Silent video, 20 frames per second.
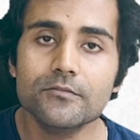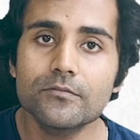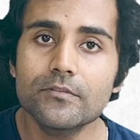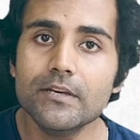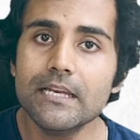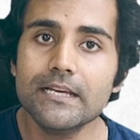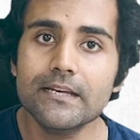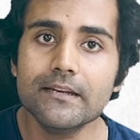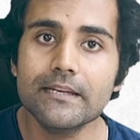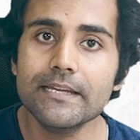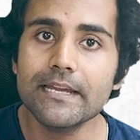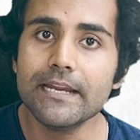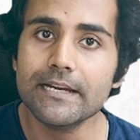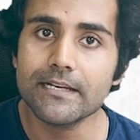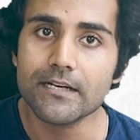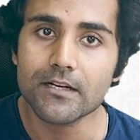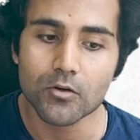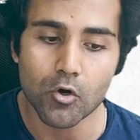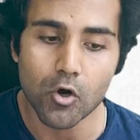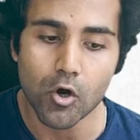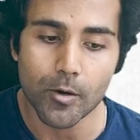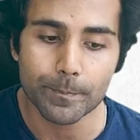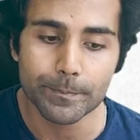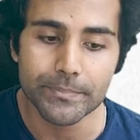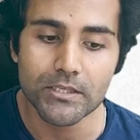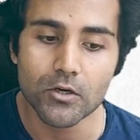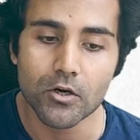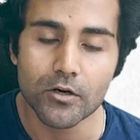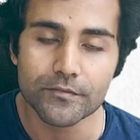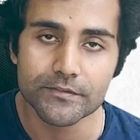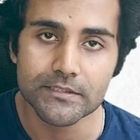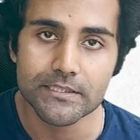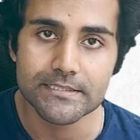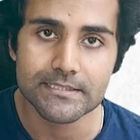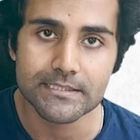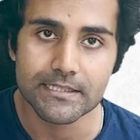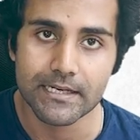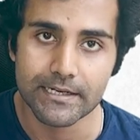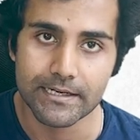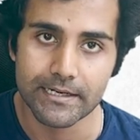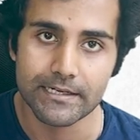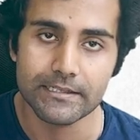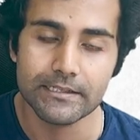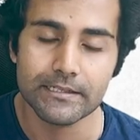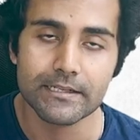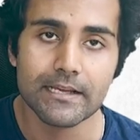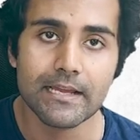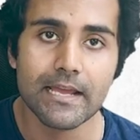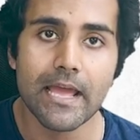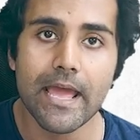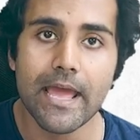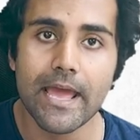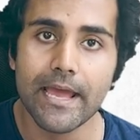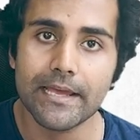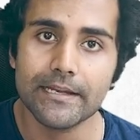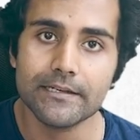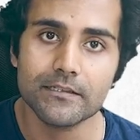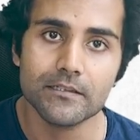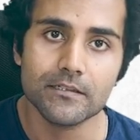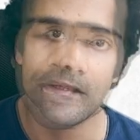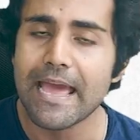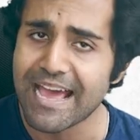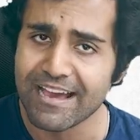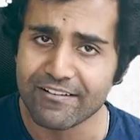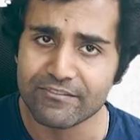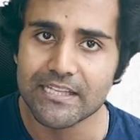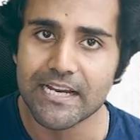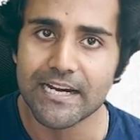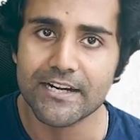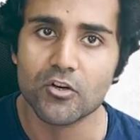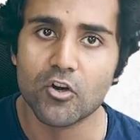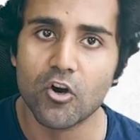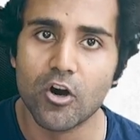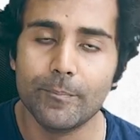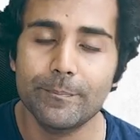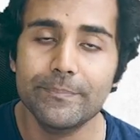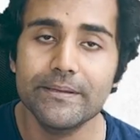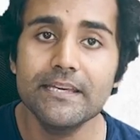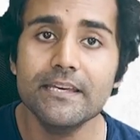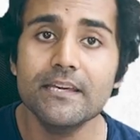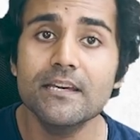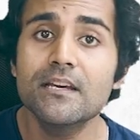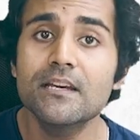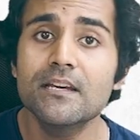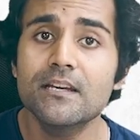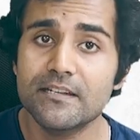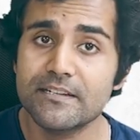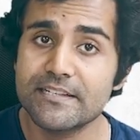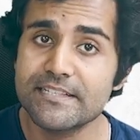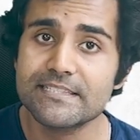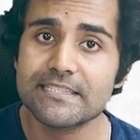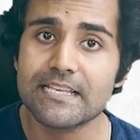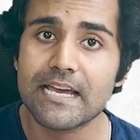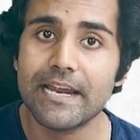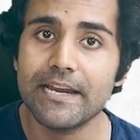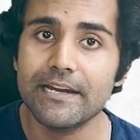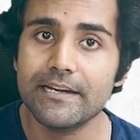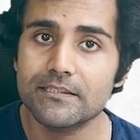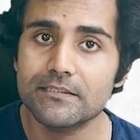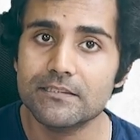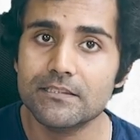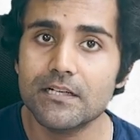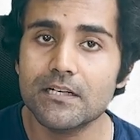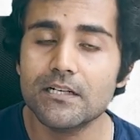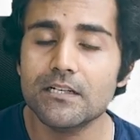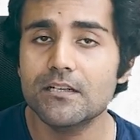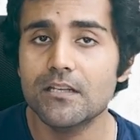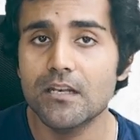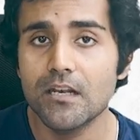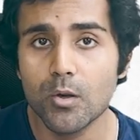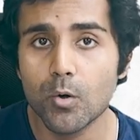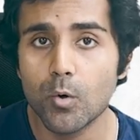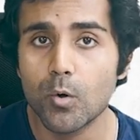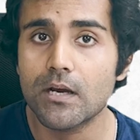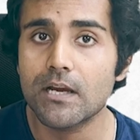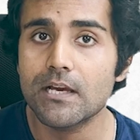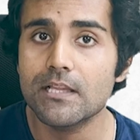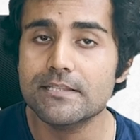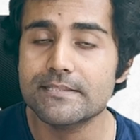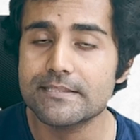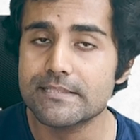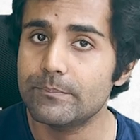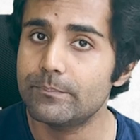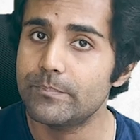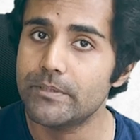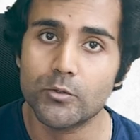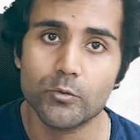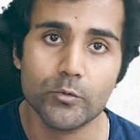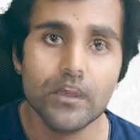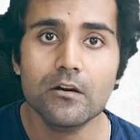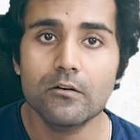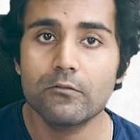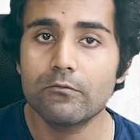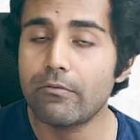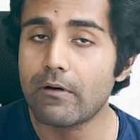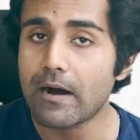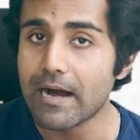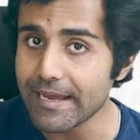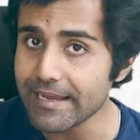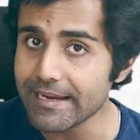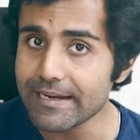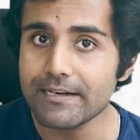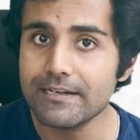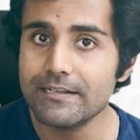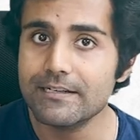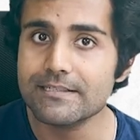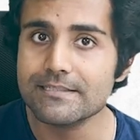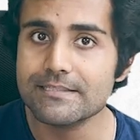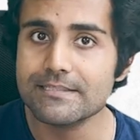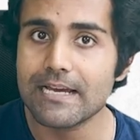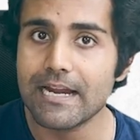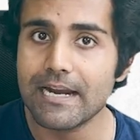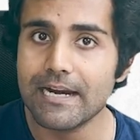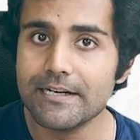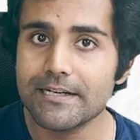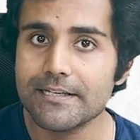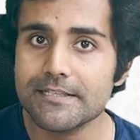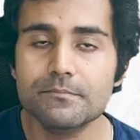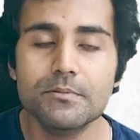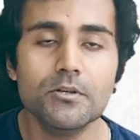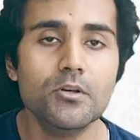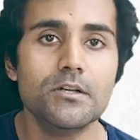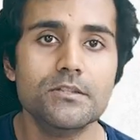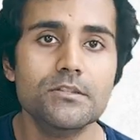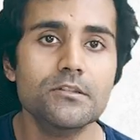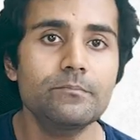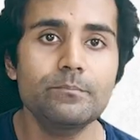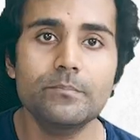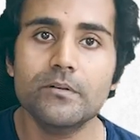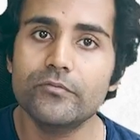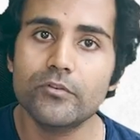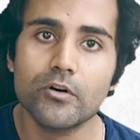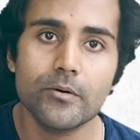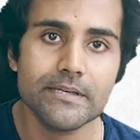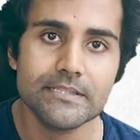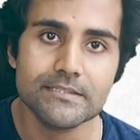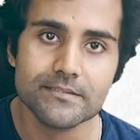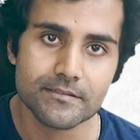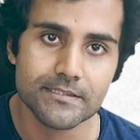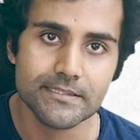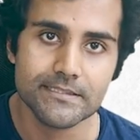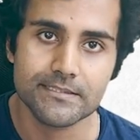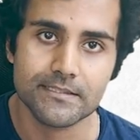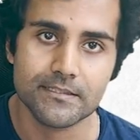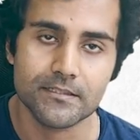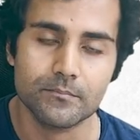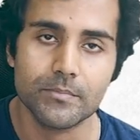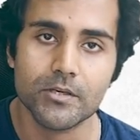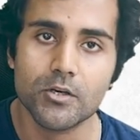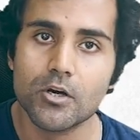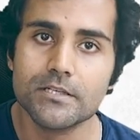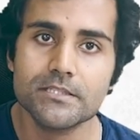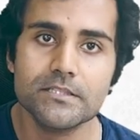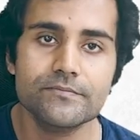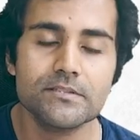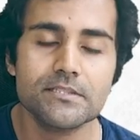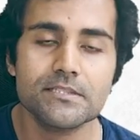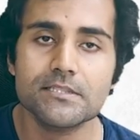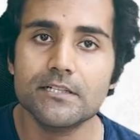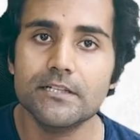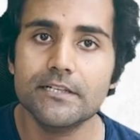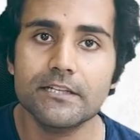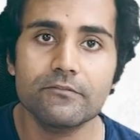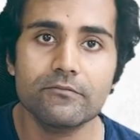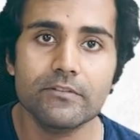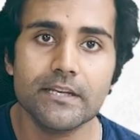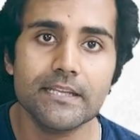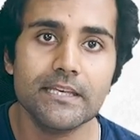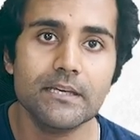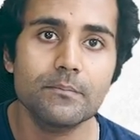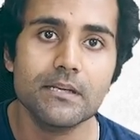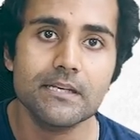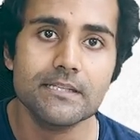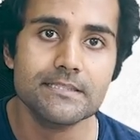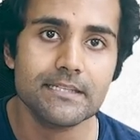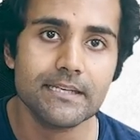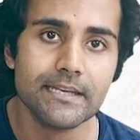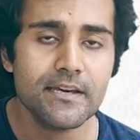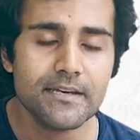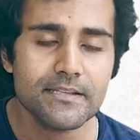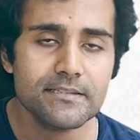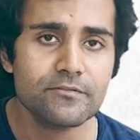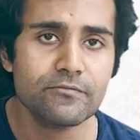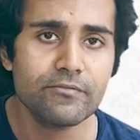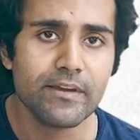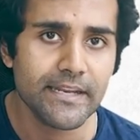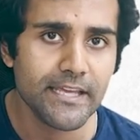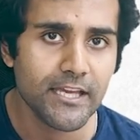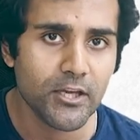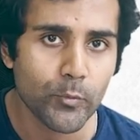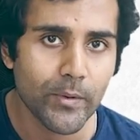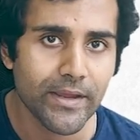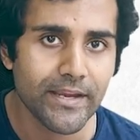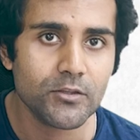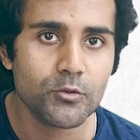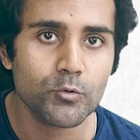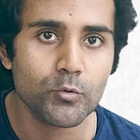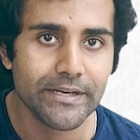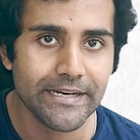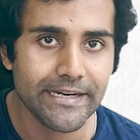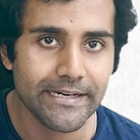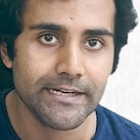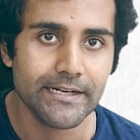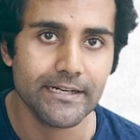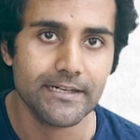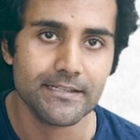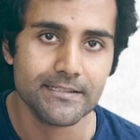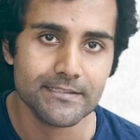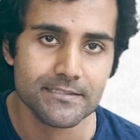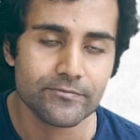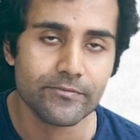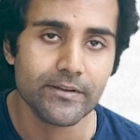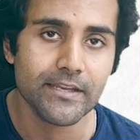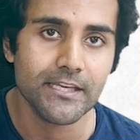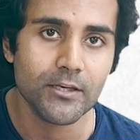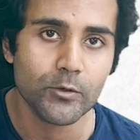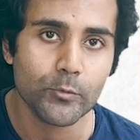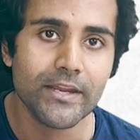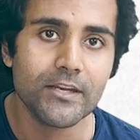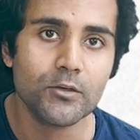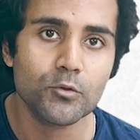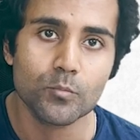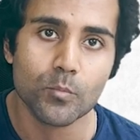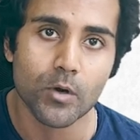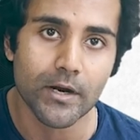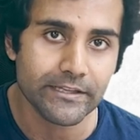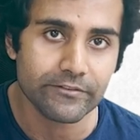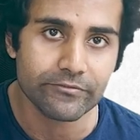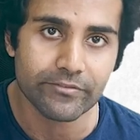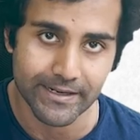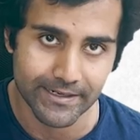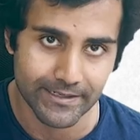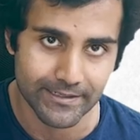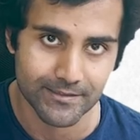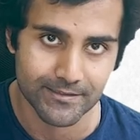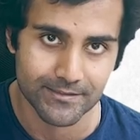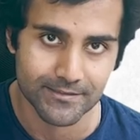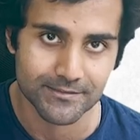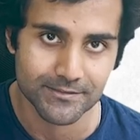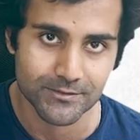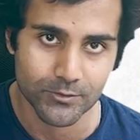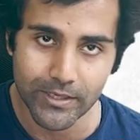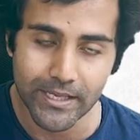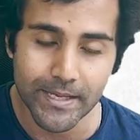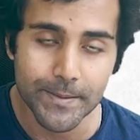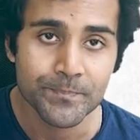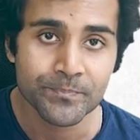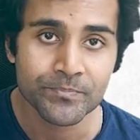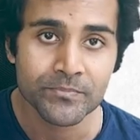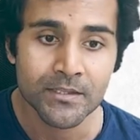will create a copy of this current and have that copy reside in the local CPU. Why it does that is because of performance reason. Because if certain variable isn't, it's very quick to read it. It's very quick to modify it. Okay.